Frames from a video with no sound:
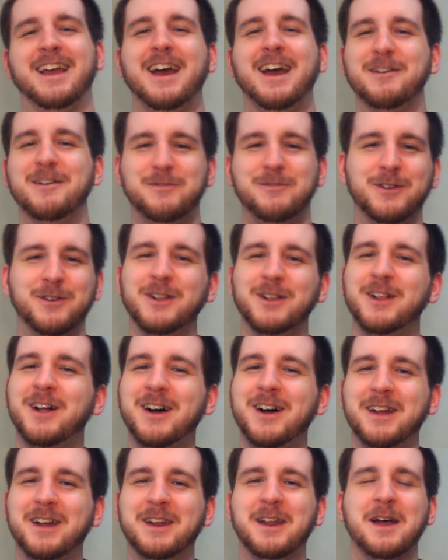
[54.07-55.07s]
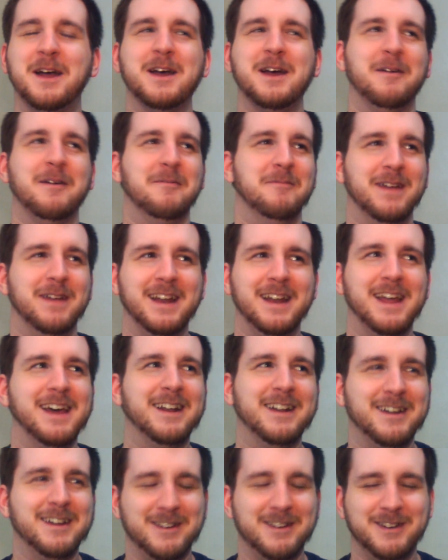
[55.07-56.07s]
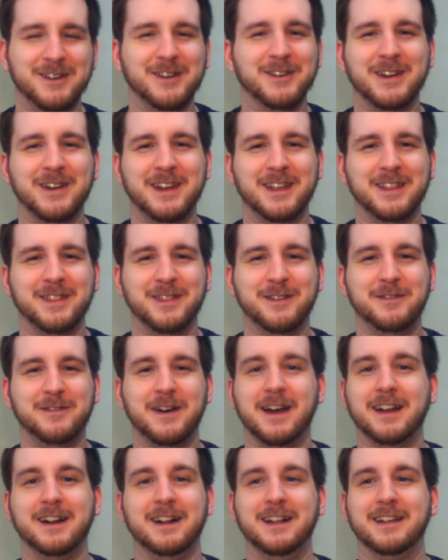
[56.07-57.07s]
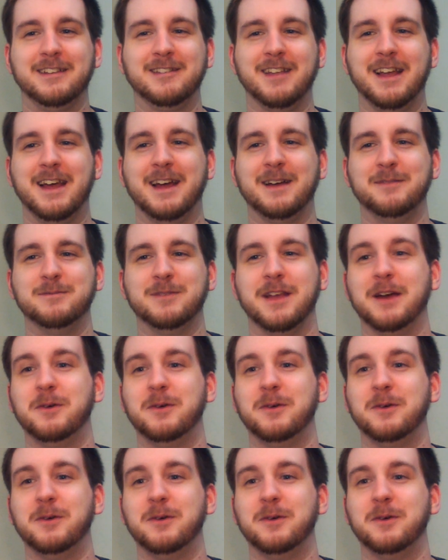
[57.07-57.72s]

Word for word: full on Minetta during the final exams.